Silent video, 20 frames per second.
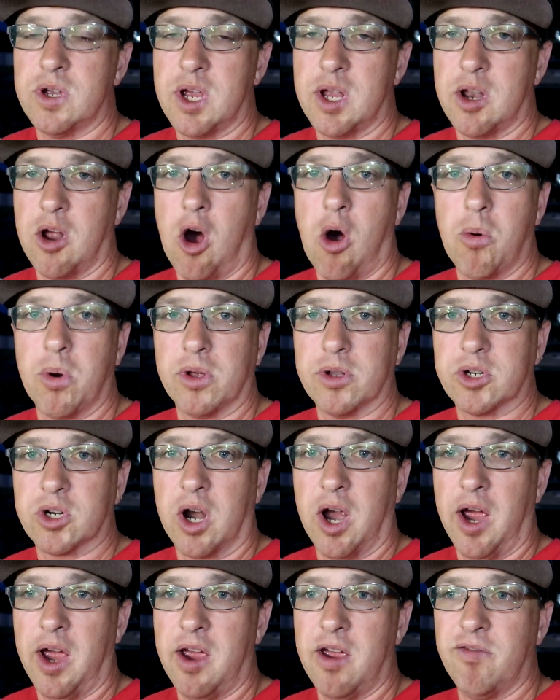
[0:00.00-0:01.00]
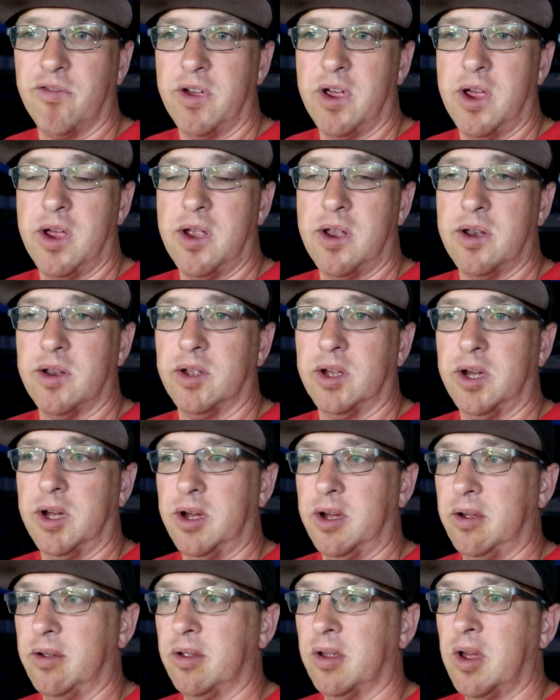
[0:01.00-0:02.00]
in all-wheel drive and
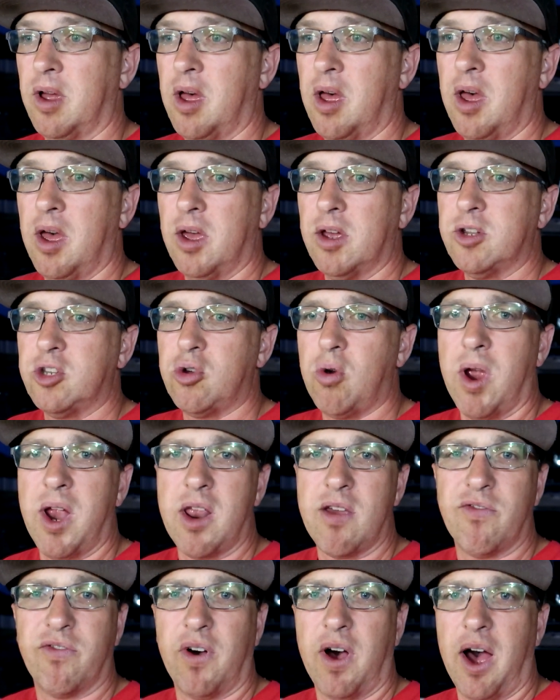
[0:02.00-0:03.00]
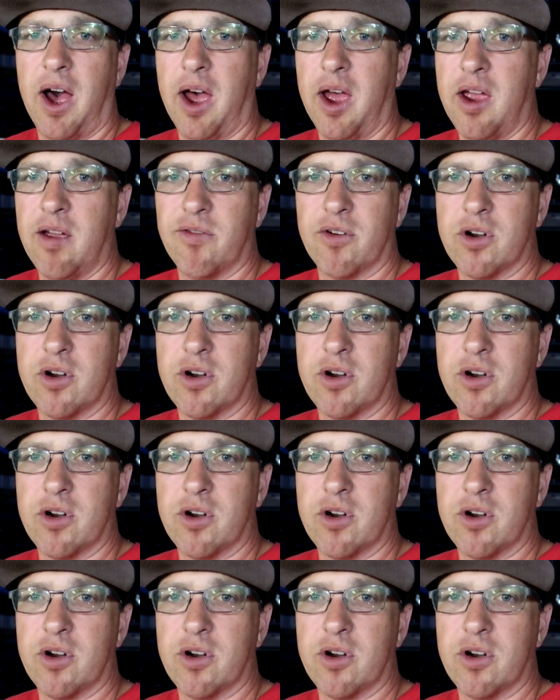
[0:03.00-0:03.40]
285